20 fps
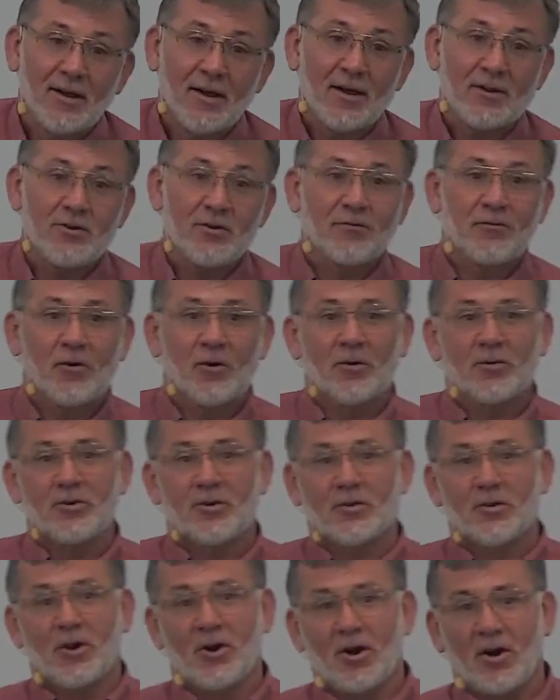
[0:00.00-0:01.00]
and you feel in
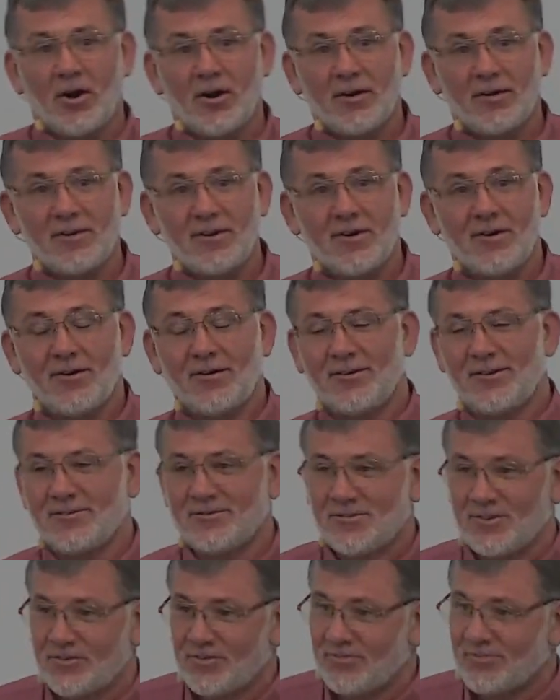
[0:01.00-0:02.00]
your heart, you know, you
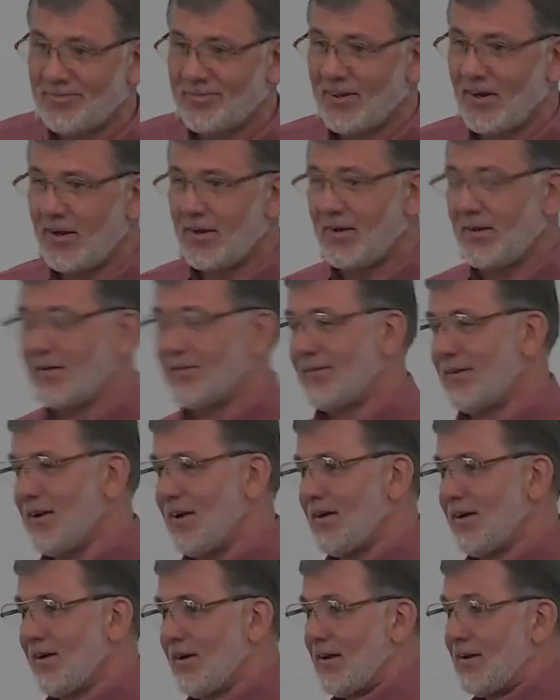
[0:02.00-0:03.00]
just kind of
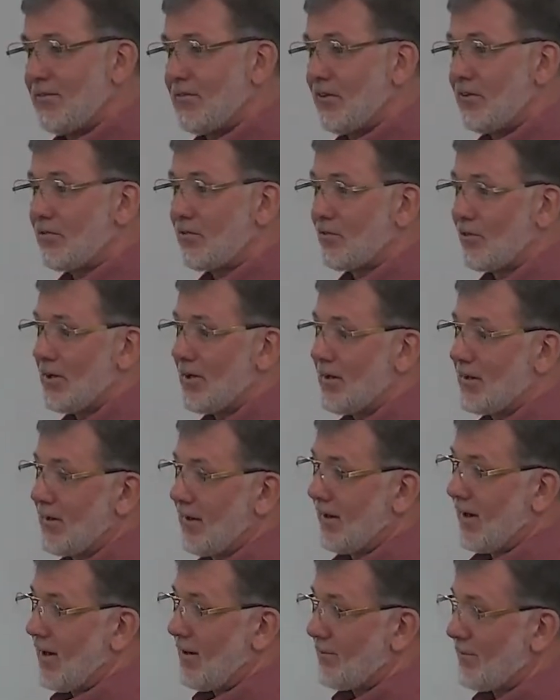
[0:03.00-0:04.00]
get a lazy streak
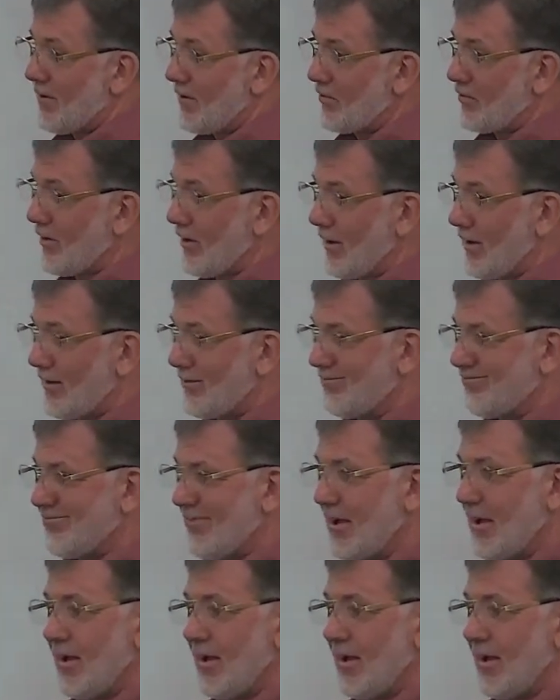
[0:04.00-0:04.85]
and I'm just going to,